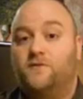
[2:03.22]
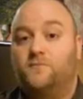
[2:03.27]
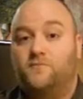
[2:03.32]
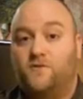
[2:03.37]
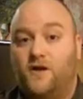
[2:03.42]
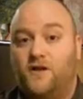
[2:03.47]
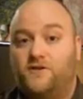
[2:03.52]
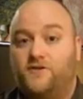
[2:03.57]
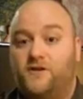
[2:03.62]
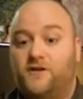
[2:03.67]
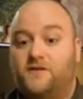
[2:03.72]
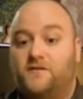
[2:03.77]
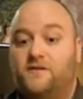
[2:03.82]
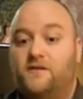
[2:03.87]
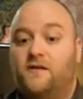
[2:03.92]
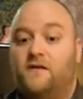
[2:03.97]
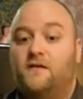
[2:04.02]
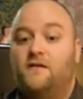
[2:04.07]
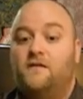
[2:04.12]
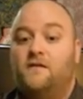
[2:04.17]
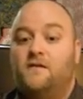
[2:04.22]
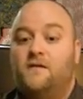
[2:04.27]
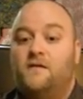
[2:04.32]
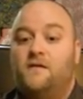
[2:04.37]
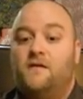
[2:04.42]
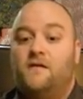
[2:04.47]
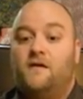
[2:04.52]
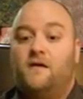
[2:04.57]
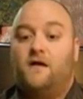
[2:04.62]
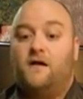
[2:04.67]
with the project.
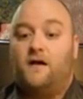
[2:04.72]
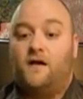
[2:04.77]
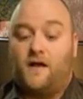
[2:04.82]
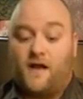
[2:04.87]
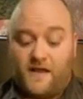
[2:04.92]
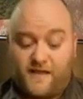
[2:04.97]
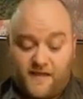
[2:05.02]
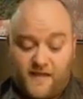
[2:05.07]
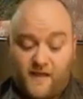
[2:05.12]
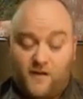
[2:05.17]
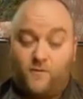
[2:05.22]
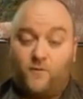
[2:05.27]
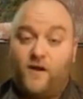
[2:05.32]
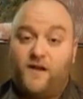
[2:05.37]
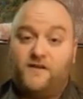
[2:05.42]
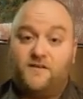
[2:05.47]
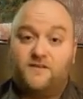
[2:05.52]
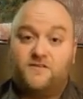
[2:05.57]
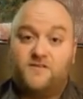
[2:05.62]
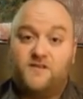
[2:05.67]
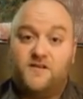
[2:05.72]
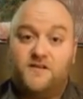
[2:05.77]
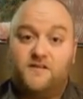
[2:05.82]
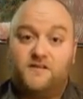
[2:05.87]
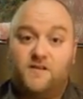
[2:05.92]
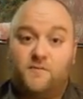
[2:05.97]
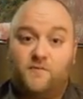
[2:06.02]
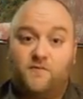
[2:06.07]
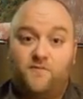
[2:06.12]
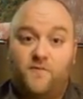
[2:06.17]
I can't wait to see
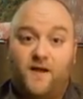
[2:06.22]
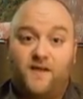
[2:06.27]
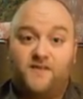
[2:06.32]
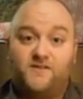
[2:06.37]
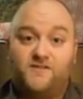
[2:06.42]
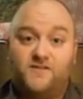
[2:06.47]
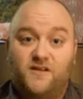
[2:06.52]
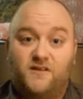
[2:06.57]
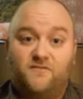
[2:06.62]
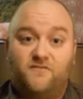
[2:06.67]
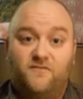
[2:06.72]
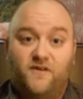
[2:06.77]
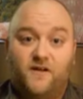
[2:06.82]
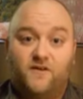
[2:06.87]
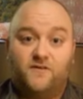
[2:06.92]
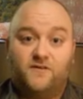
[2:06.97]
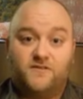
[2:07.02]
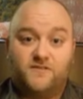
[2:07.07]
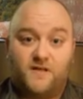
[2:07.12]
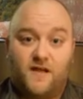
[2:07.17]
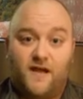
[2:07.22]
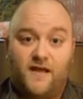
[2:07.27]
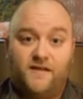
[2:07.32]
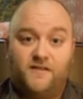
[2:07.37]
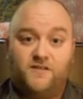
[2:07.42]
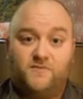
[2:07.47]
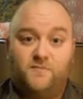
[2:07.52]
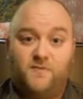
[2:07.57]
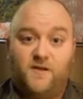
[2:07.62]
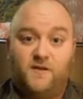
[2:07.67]
some of my stick figure
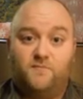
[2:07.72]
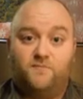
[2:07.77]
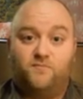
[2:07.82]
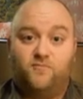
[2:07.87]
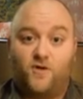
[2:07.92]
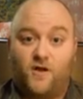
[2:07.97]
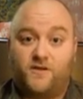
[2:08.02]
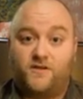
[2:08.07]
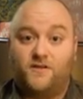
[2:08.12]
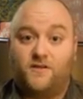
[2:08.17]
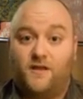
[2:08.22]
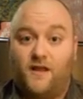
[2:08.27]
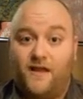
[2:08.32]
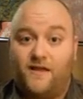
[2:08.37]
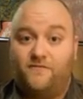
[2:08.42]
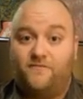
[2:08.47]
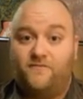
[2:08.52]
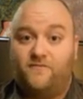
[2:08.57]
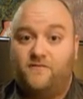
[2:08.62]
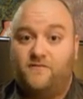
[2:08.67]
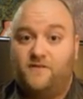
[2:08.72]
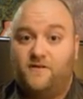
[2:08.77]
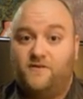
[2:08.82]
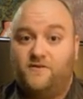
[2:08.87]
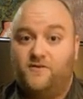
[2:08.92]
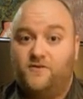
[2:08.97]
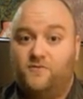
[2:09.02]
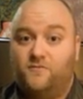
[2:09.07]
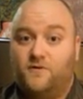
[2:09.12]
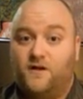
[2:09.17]
designs be brought to life
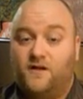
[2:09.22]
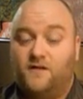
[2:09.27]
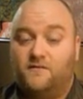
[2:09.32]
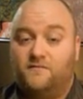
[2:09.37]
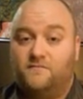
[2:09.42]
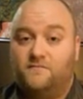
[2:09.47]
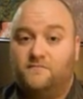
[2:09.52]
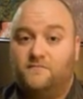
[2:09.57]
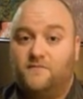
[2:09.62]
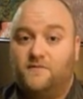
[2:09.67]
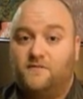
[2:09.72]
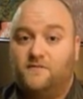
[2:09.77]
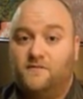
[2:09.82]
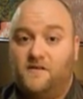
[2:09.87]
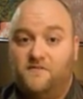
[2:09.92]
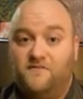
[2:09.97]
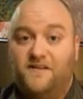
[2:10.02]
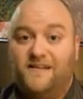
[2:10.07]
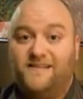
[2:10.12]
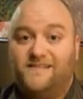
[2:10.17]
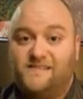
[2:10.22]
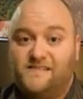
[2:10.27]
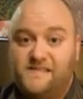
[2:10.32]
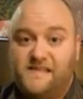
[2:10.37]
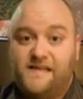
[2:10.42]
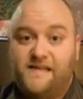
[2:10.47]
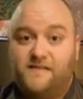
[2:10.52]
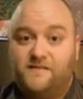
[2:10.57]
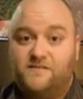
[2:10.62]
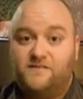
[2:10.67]
into living
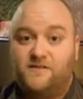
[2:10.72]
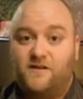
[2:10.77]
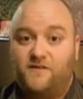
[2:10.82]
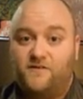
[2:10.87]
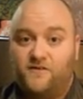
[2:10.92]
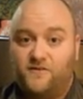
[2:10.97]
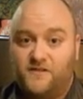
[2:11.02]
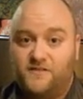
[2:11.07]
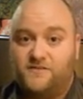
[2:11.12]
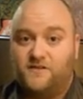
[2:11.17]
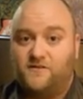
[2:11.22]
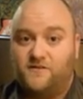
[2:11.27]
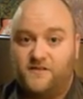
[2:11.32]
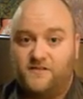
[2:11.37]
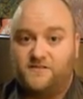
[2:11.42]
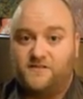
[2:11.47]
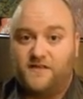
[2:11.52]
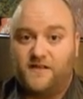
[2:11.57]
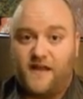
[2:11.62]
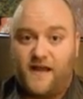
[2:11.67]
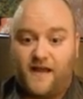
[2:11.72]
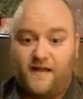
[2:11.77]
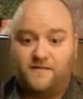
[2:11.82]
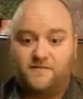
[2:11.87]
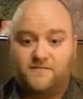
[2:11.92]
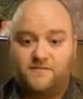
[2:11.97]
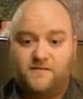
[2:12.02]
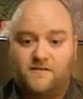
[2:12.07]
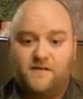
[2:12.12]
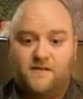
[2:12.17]
scenes under his artistic
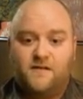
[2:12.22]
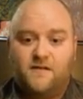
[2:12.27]
hands.